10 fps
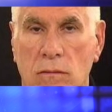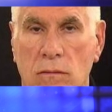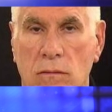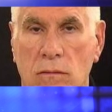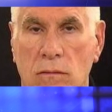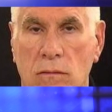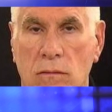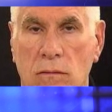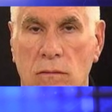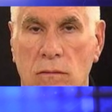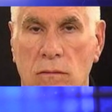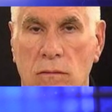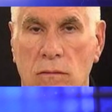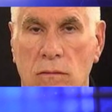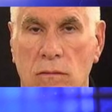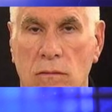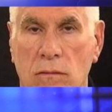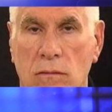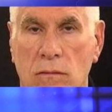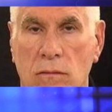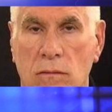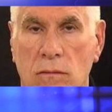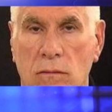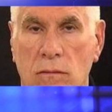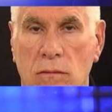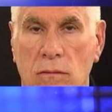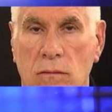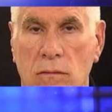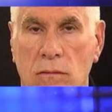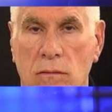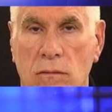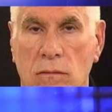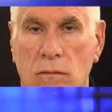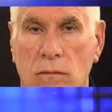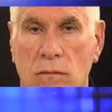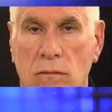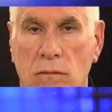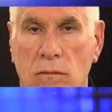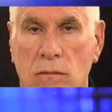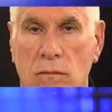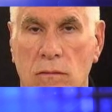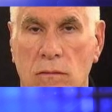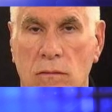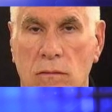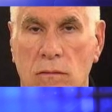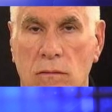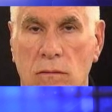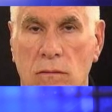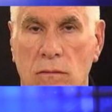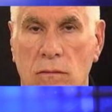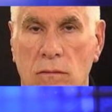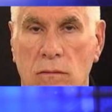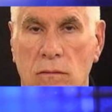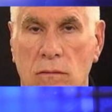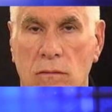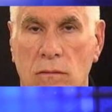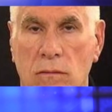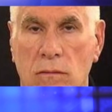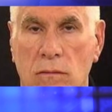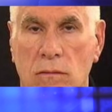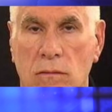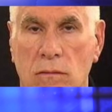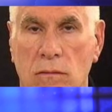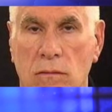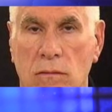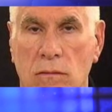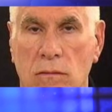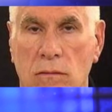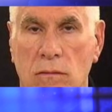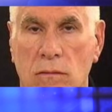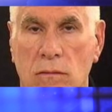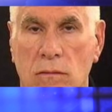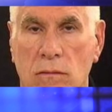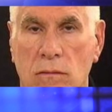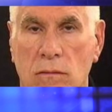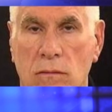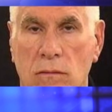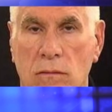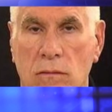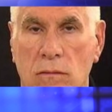(silent)